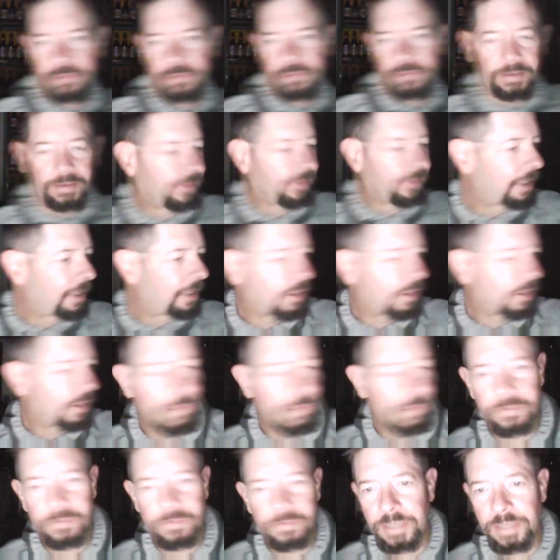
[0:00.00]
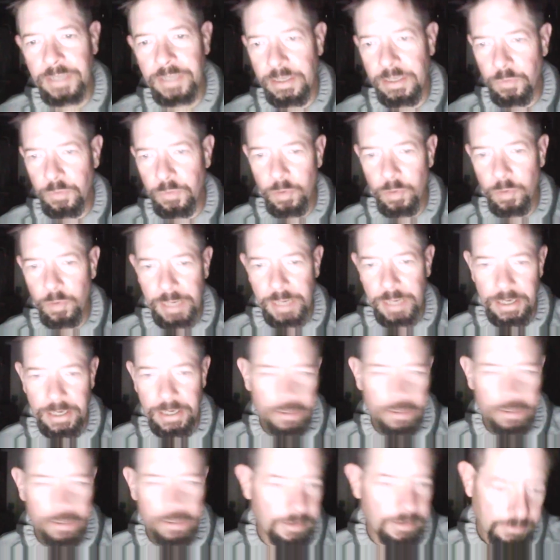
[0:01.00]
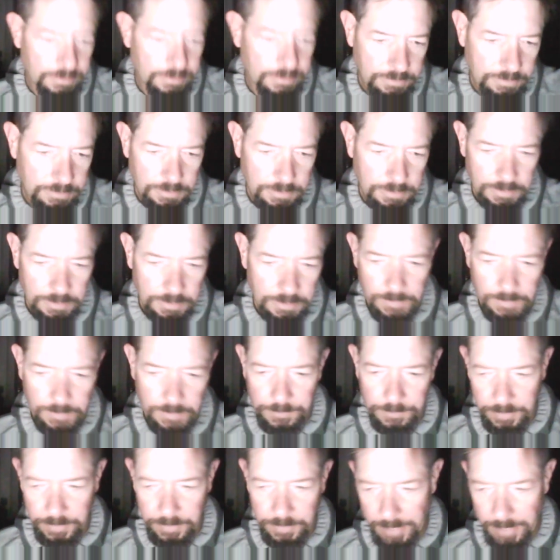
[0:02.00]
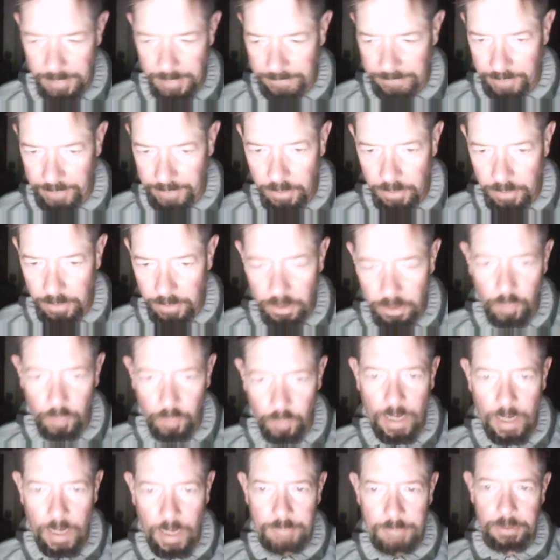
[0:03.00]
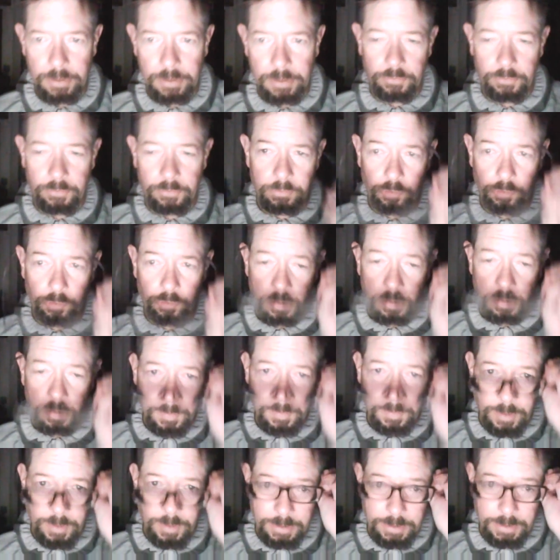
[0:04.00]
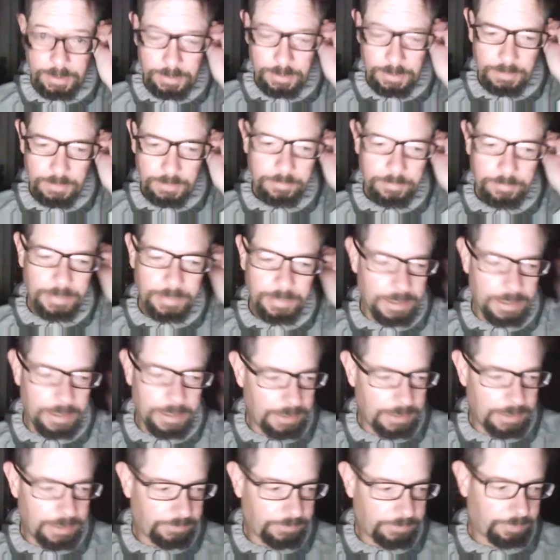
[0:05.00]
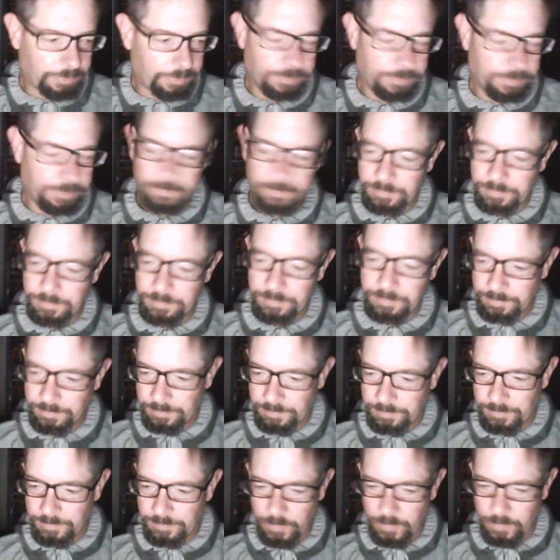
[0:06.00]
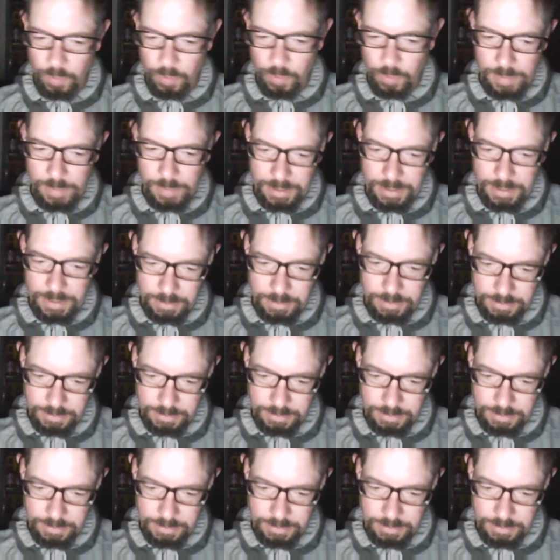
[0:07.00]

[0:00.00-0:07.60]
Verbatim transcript: say Louisiana, Robert, you might say, oh, look, Robert Supermarket, but it's Robert,